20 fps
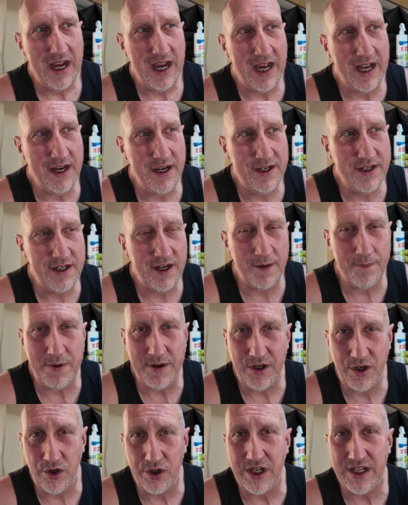and I've
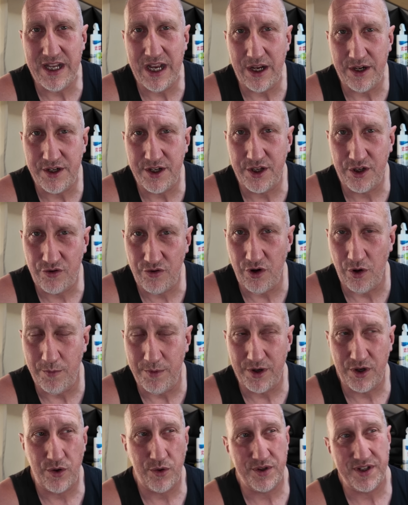been cooking that under the grill,
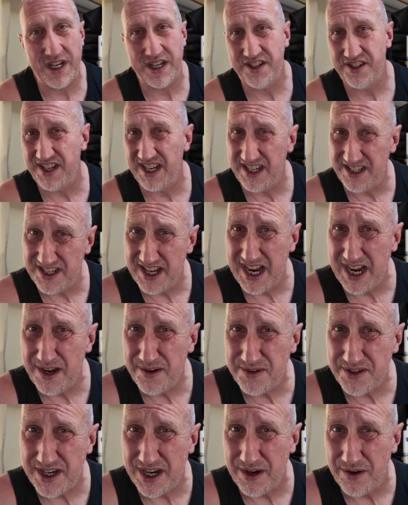but of course that stinks the
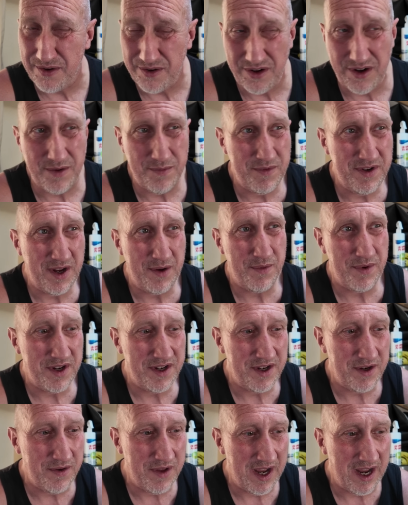house out, right? We don't
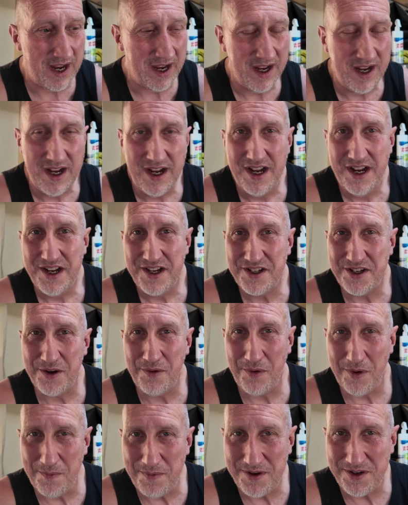want to do that. So
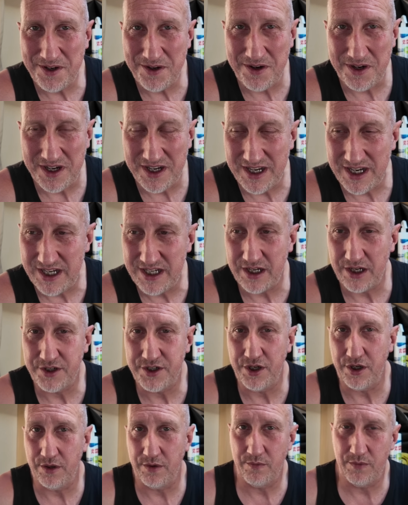what I've been doing is
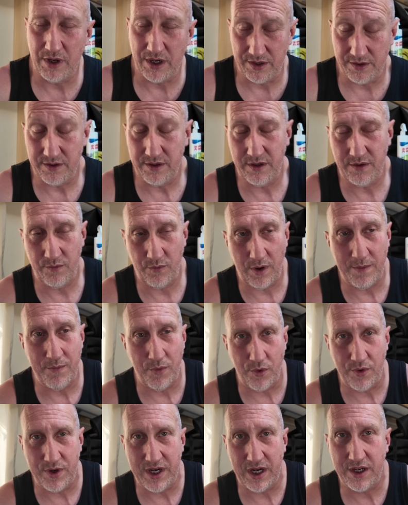one
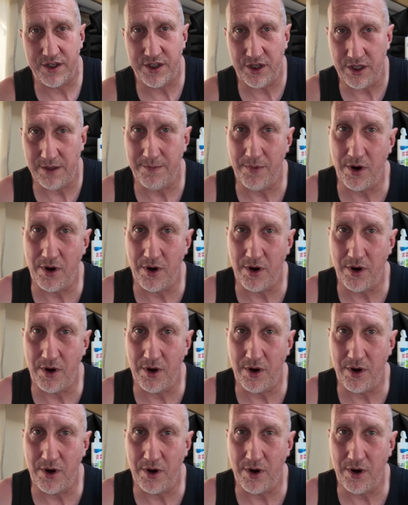morning I took the